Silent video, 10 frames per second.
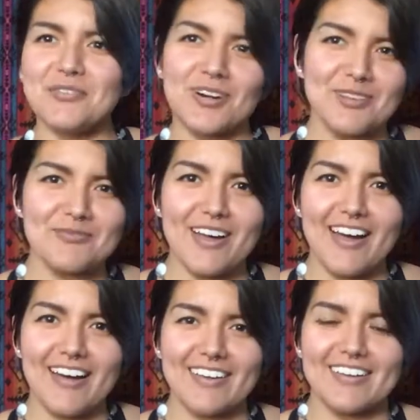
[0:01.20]
welcome
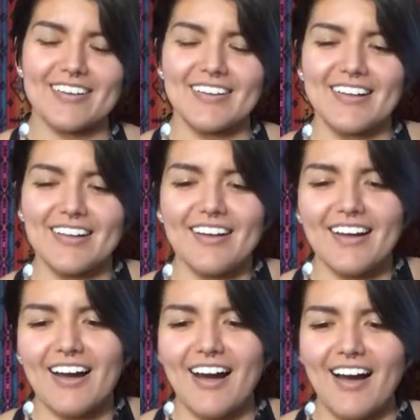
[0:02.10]
back.
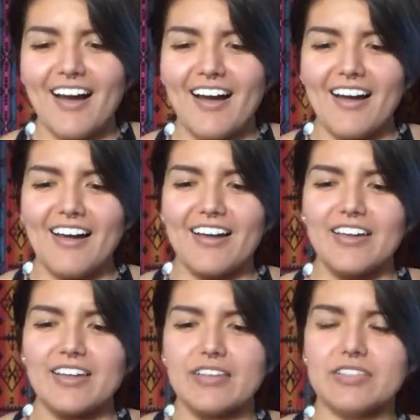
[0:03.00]

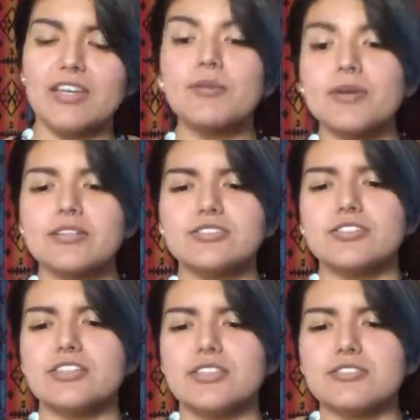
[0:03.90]
I think I'm gonna
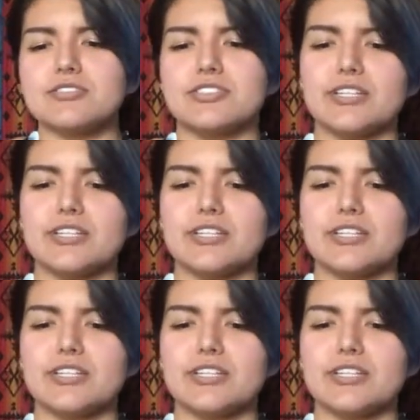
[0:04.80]
start a little